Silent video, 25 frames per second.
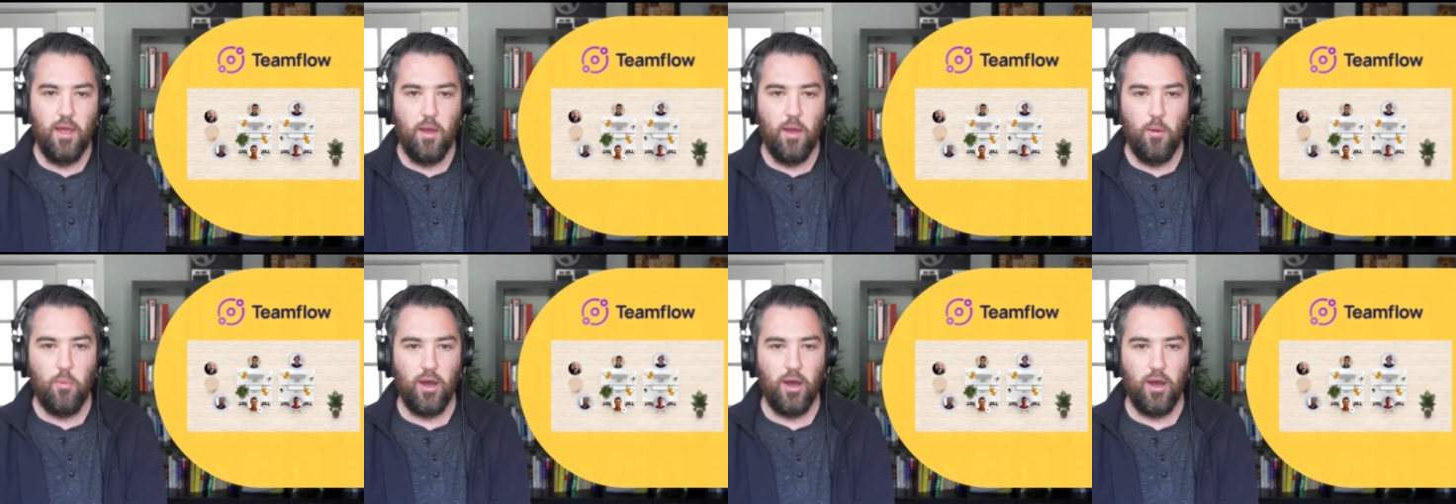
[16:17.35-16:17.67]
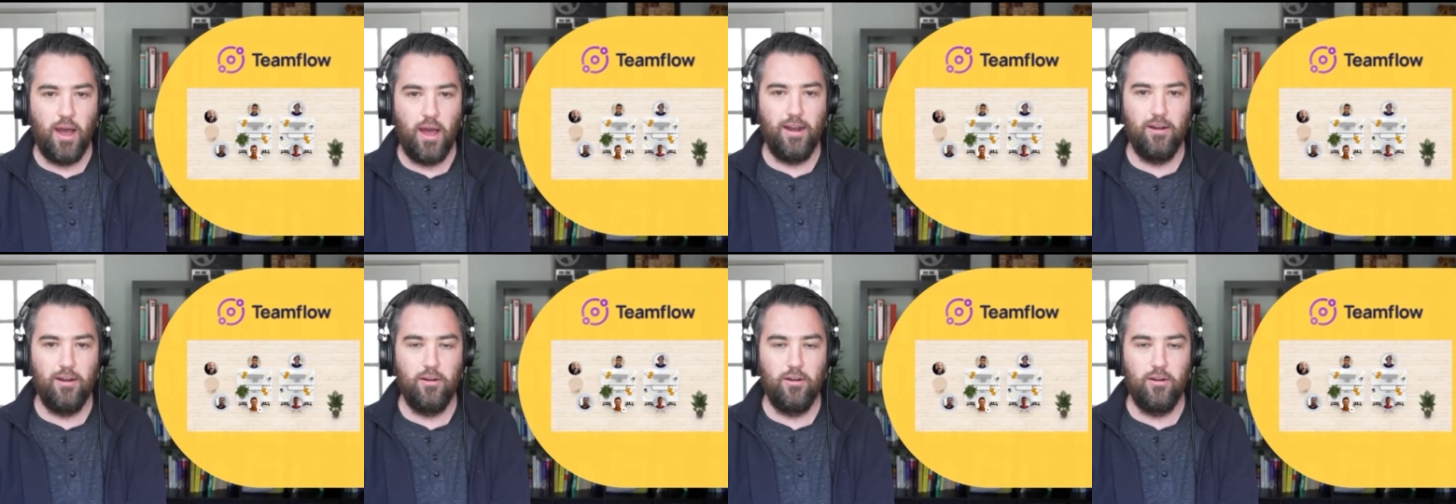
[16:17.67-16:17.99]
But
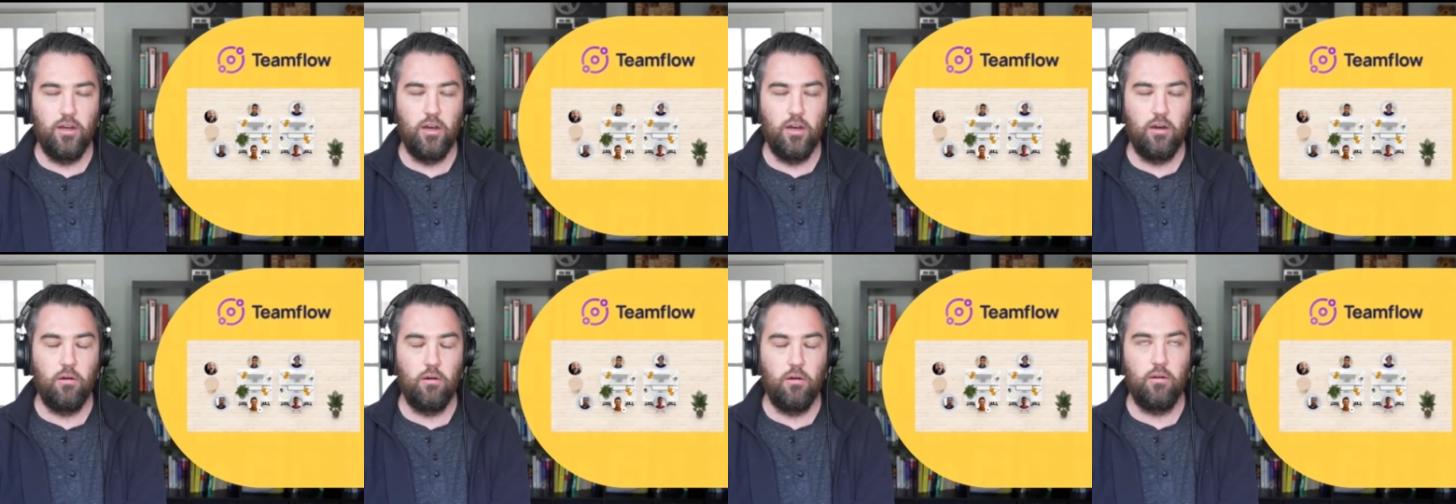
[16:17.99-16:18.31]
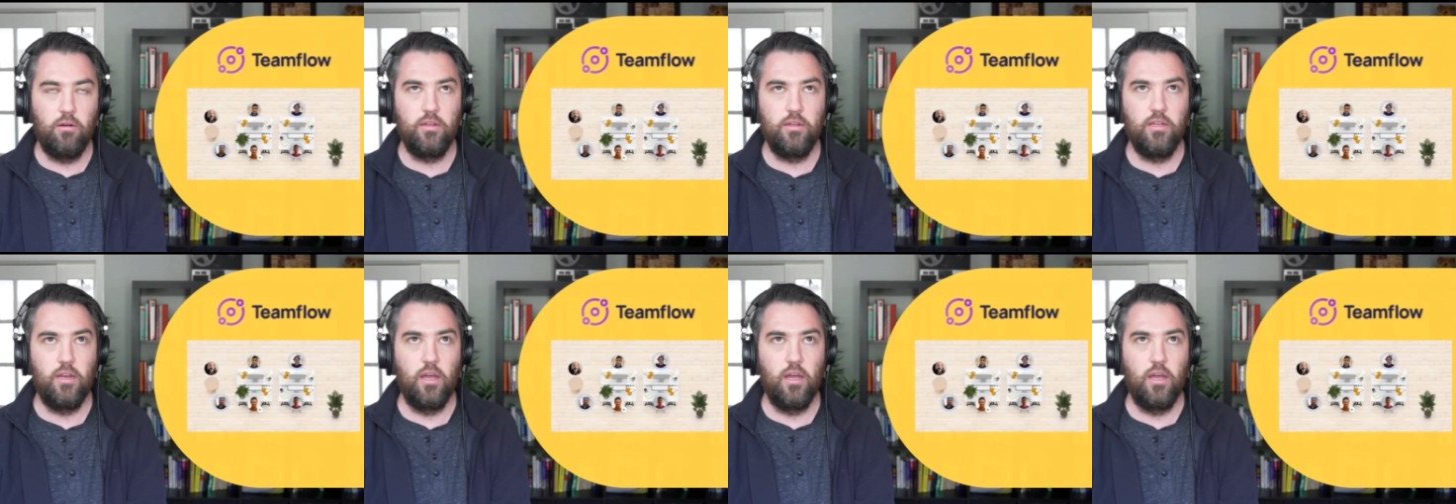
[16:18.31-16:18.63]
I don't know,
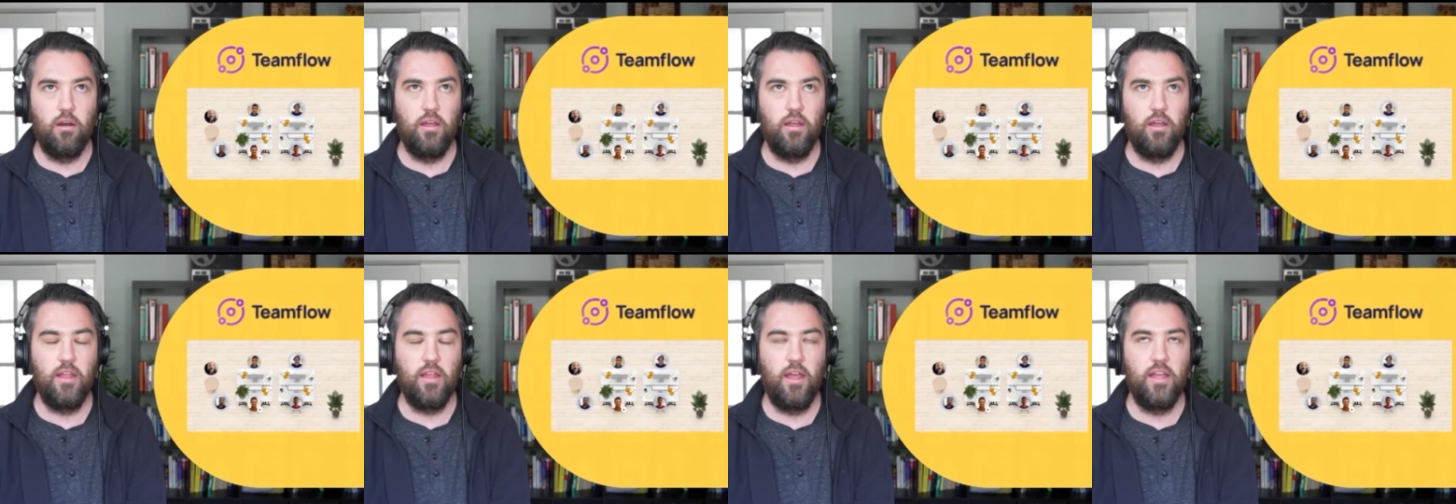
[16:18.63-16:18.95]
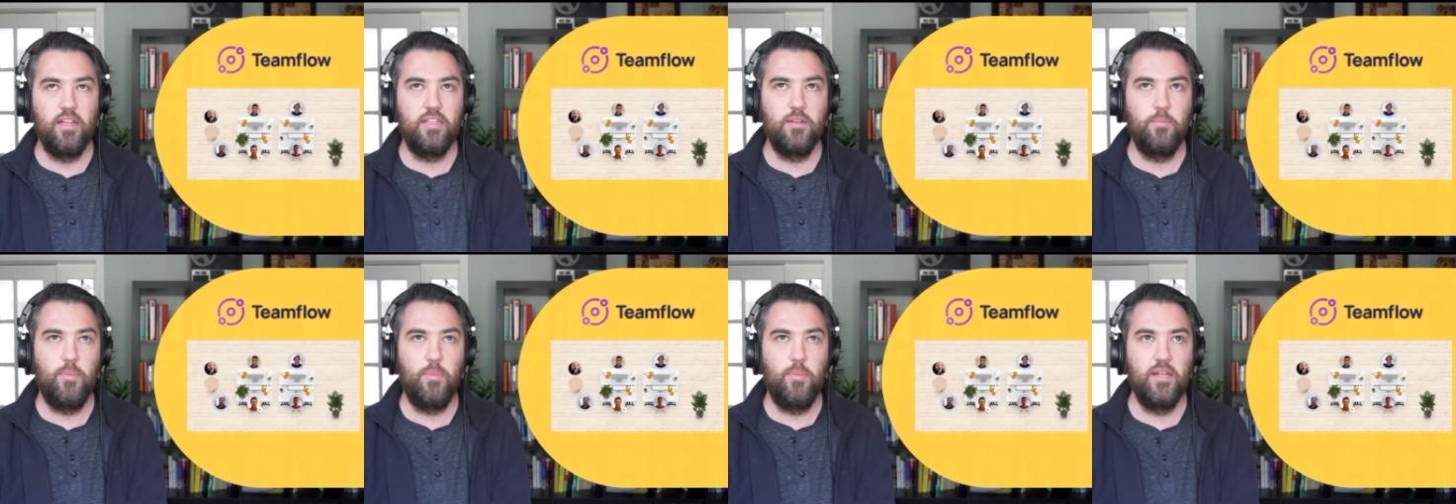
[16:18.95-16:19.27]
you know, it, it
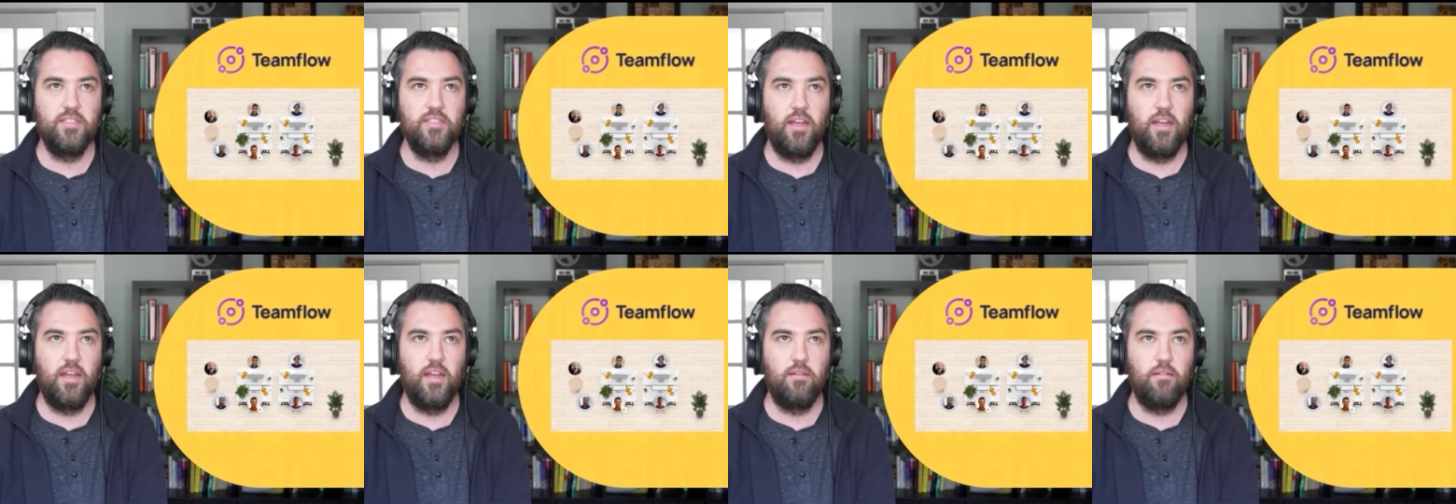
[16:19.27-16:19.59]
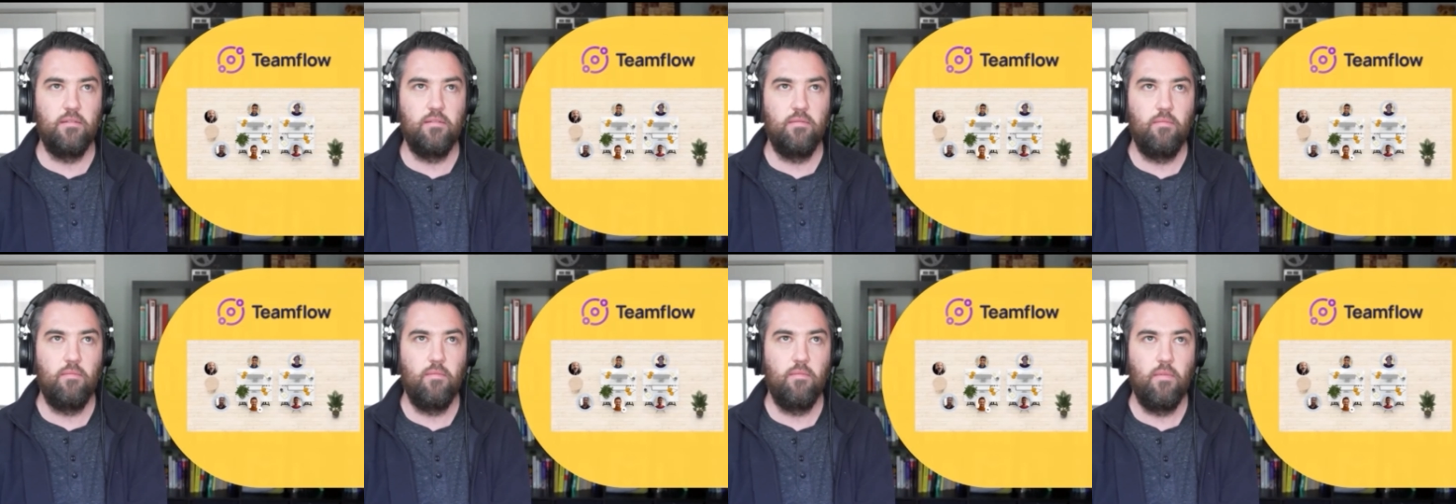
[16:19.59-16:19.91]
depends
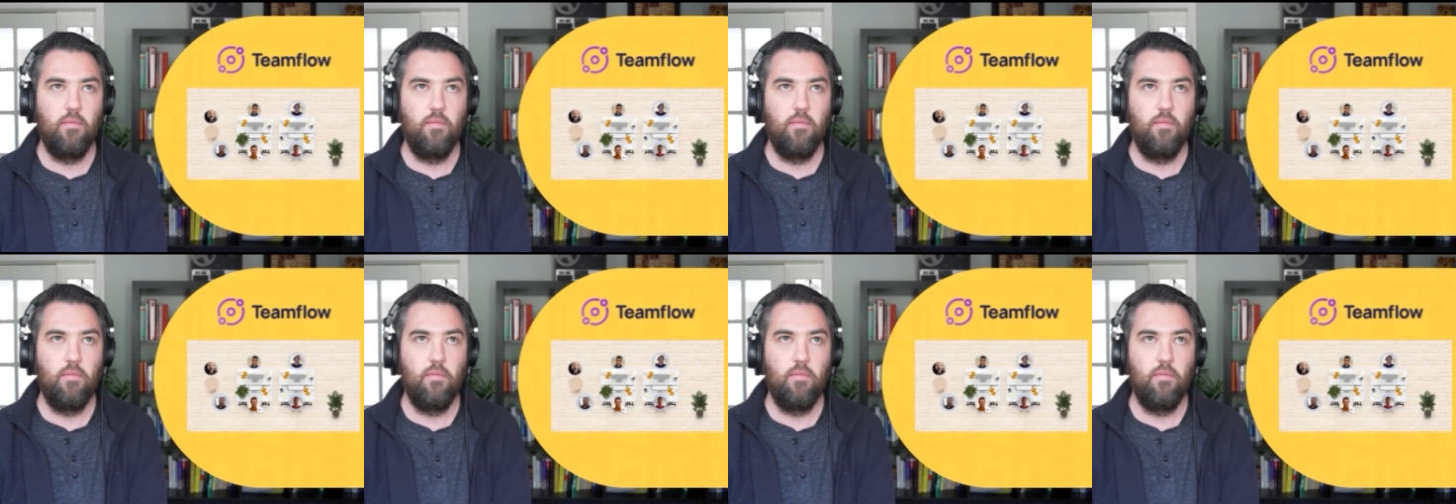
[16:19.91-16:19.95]
on